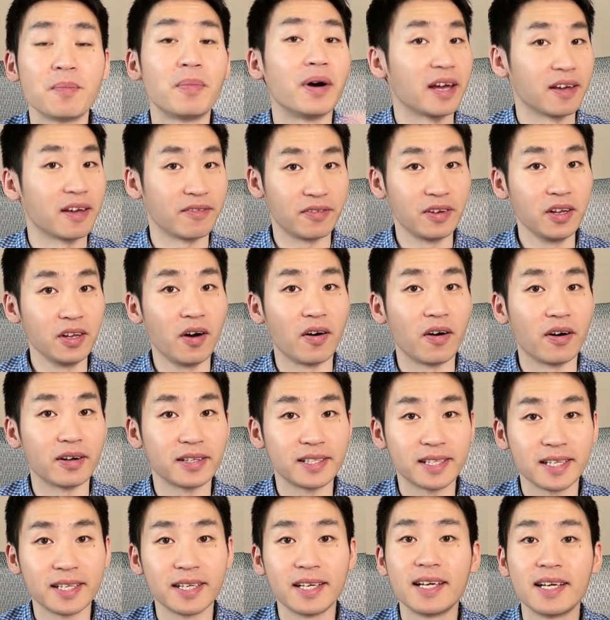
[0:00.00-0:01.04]
but if
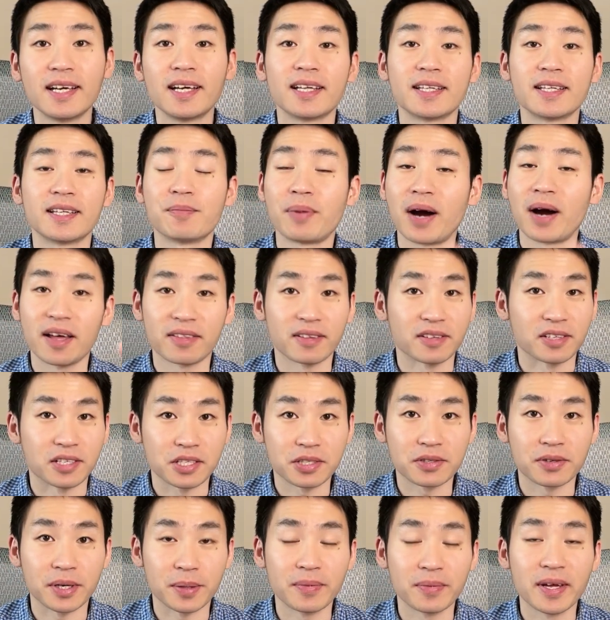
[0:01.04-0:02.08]
not, the Python
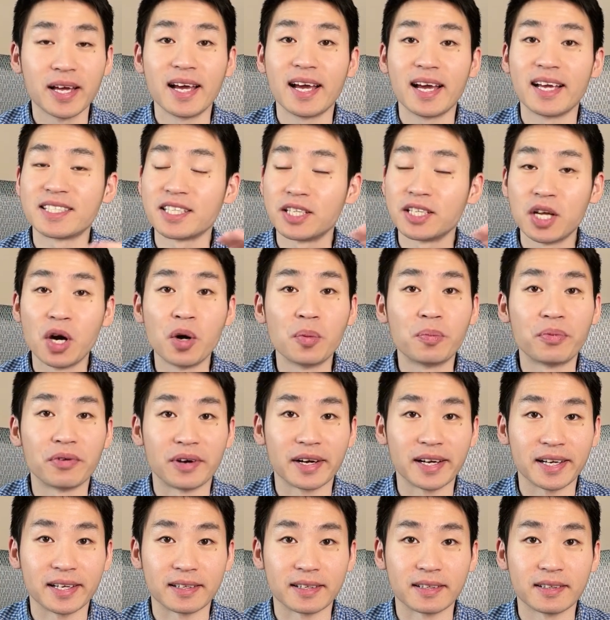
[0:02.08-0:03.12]
script is a
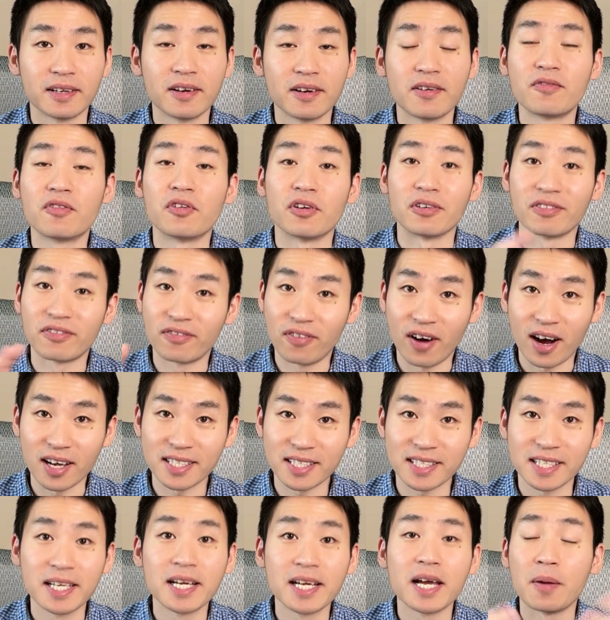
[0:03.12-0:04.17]
no-brainer for
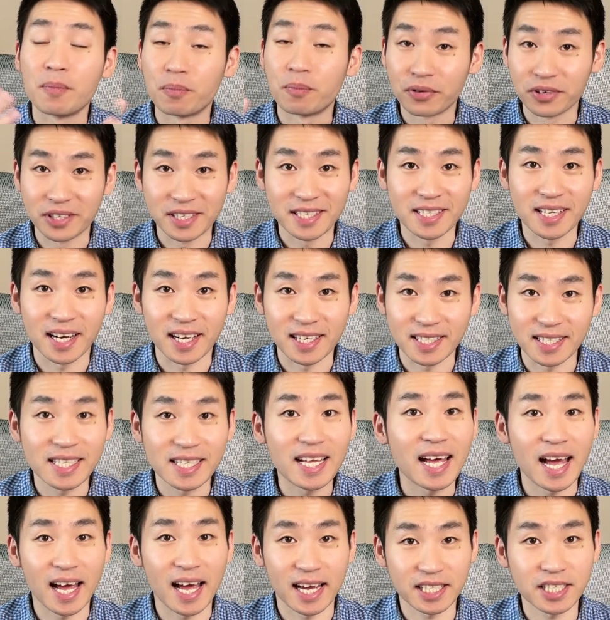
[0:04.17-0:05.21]
fast and
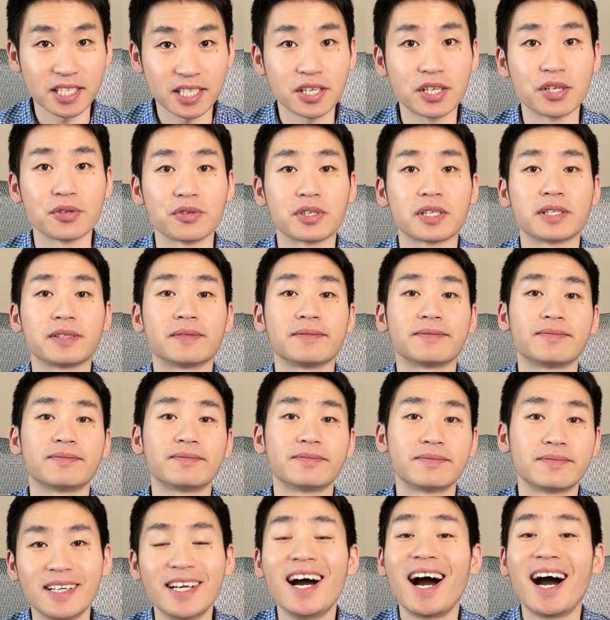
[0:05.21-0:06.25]
precise execution.
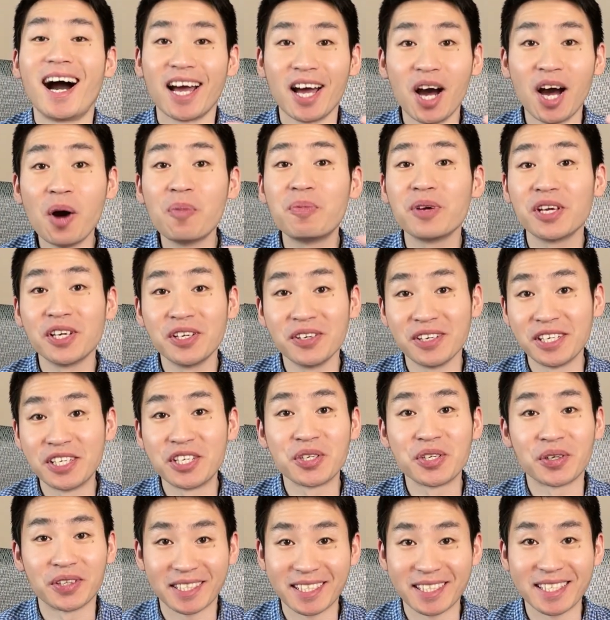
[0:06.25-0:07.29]
I hope you
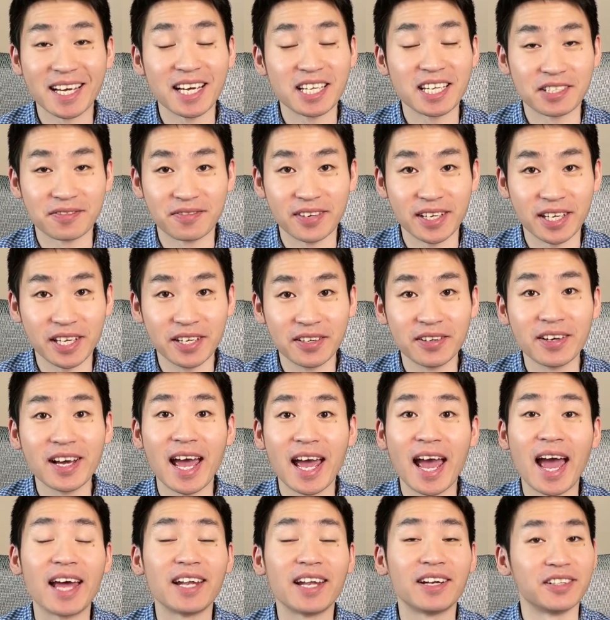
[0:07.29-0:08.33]
enjoyed today's video
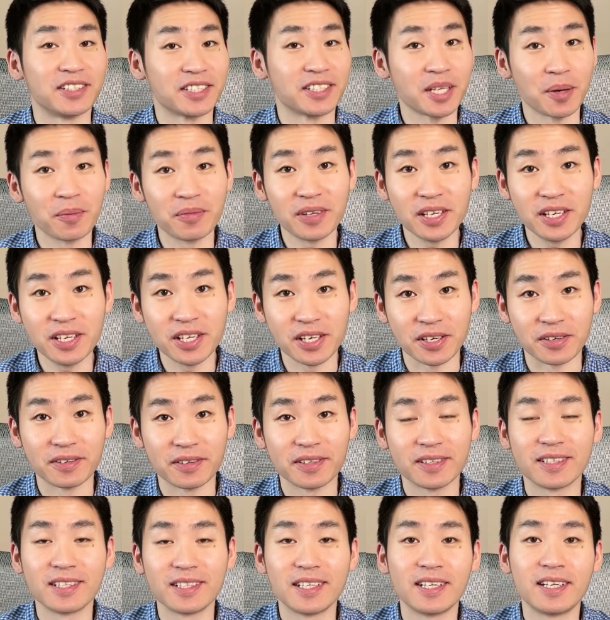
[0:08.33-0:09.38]
and learned something new.